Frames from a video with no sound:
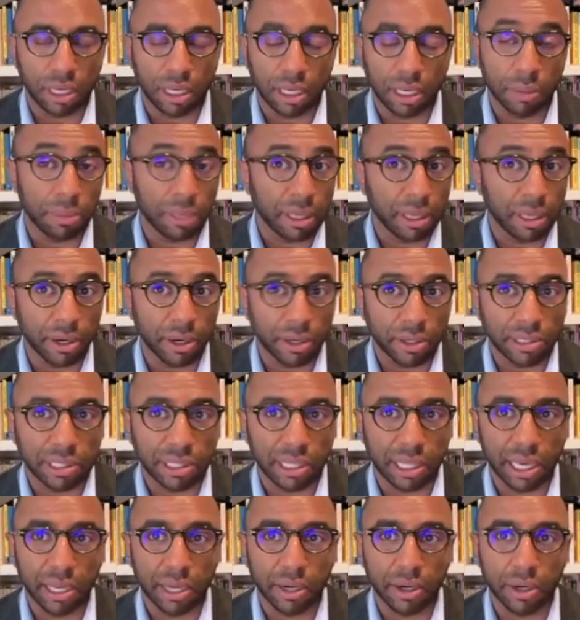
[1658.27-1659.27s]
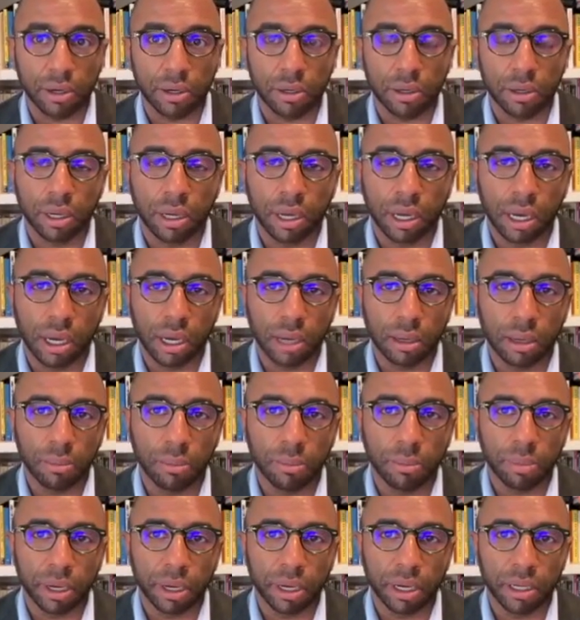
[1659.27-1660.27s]
It could be years later,
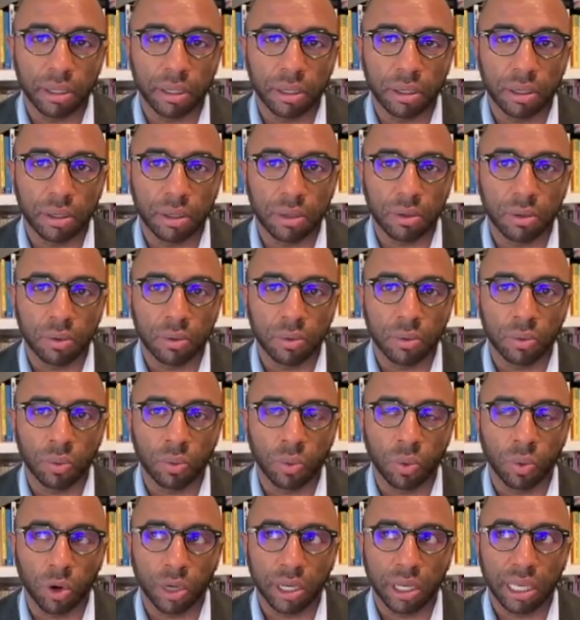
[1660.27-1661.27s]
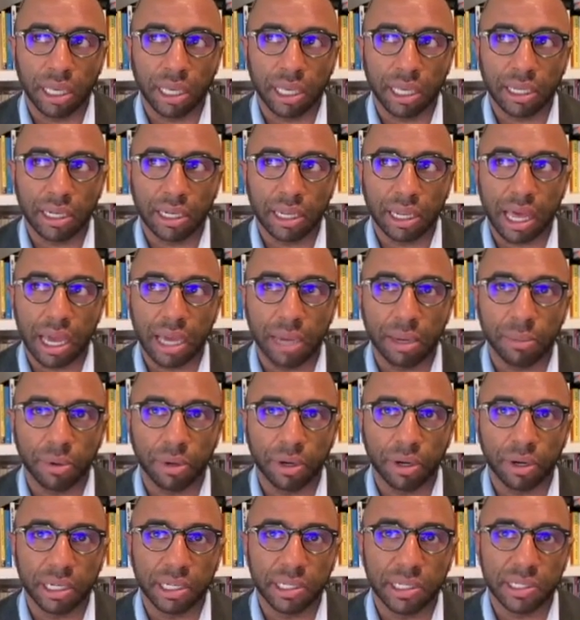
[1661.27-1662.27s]
um, but working in
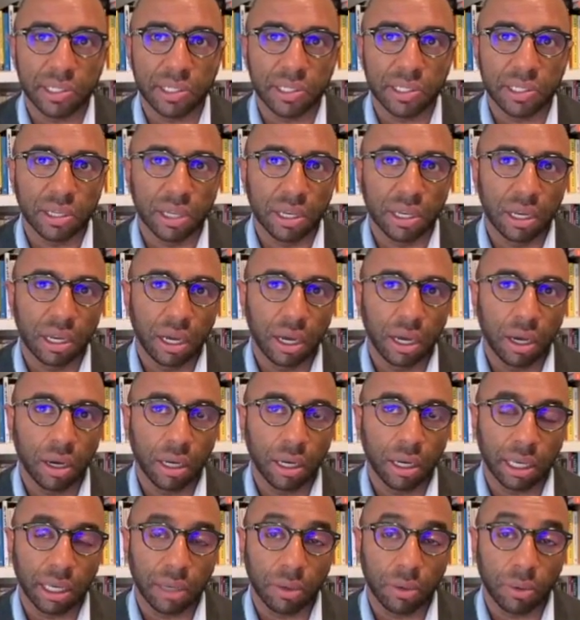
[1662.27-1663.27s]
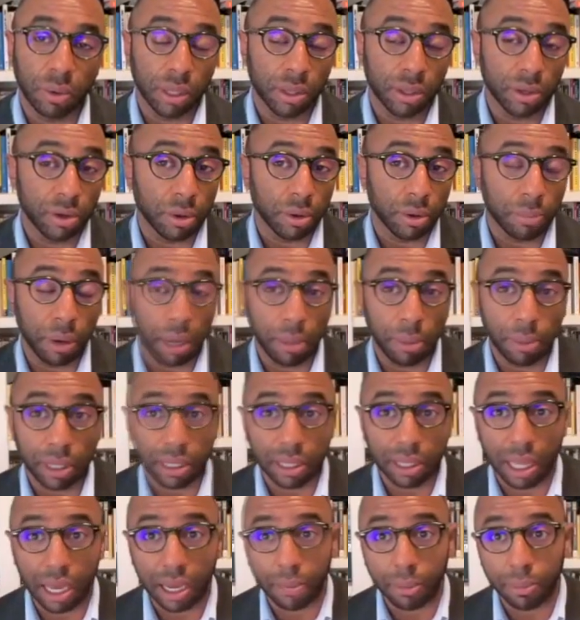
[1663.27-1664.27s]
libraries uh, again, whether you're a
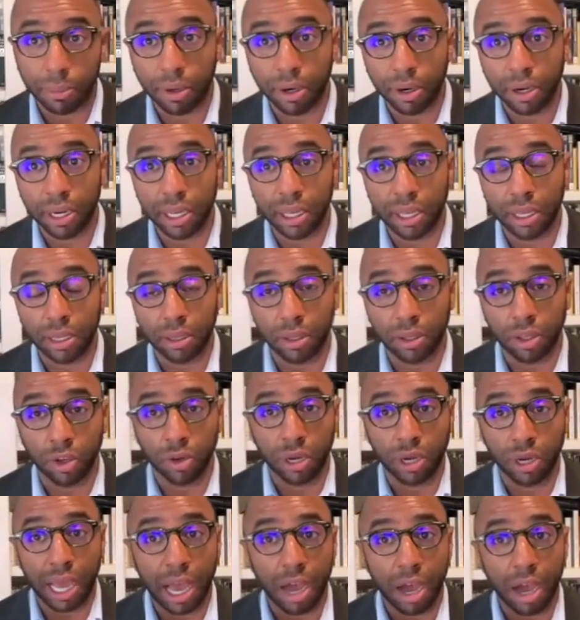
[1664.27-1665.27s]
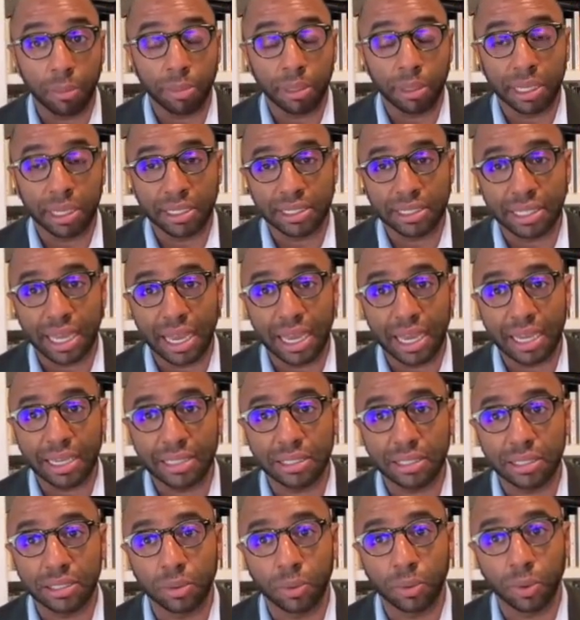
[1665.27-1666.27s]
public library and you're now being
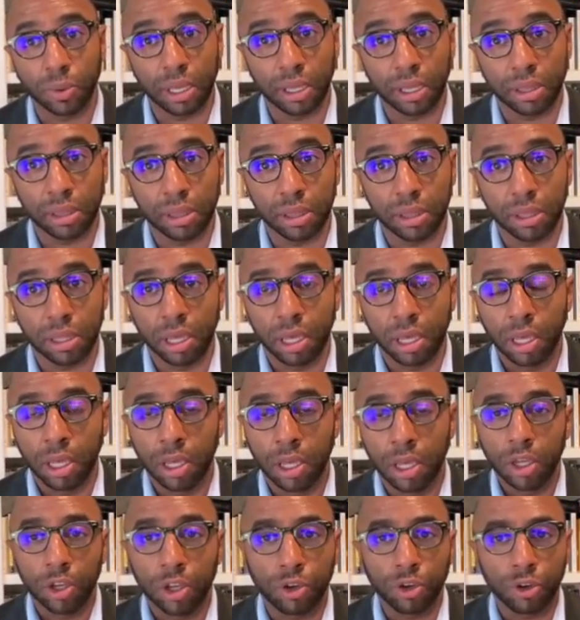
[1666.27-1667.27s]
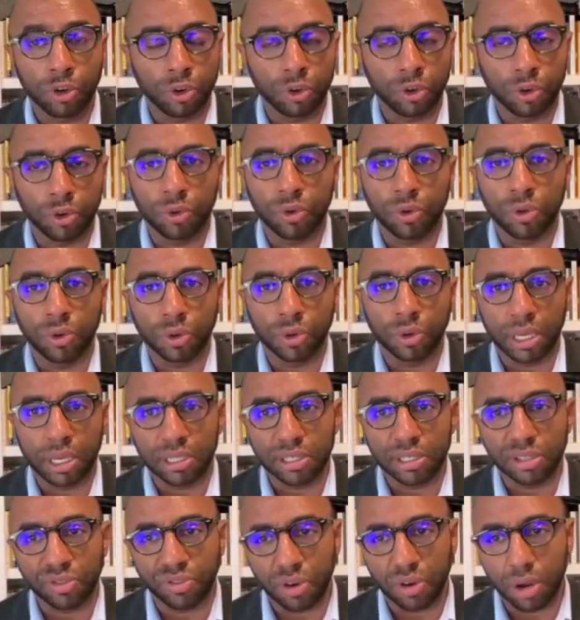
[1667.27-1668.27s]
tasked with new
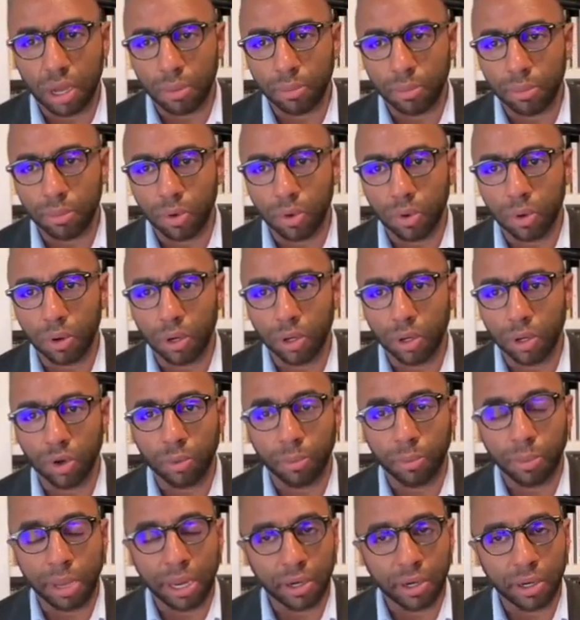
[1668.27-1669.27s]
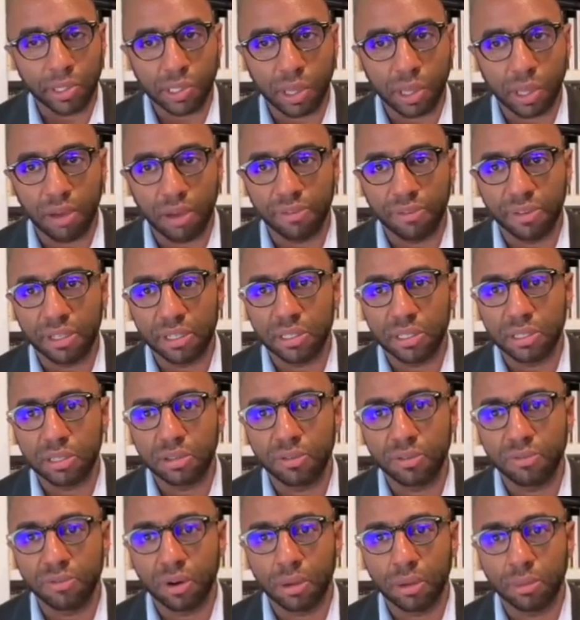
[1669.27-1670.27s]
duties from your your mayor's
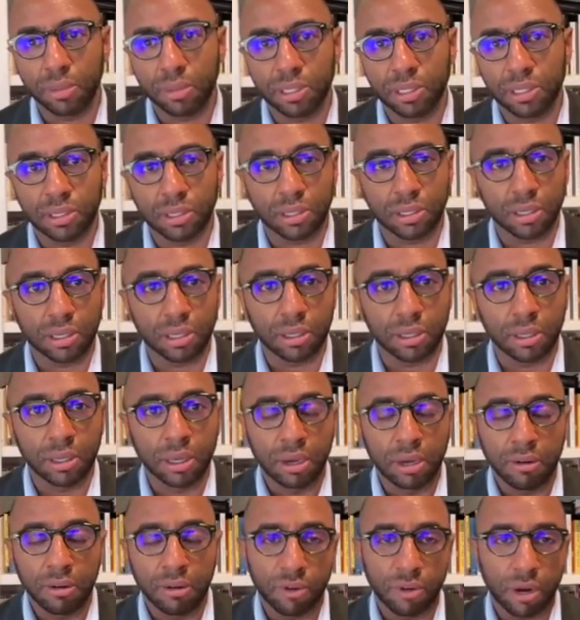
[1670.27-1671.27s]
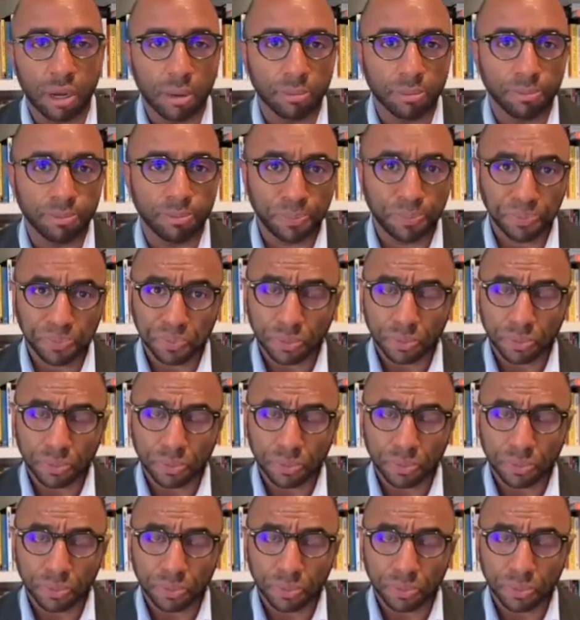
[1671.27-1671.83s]
office, from the, the from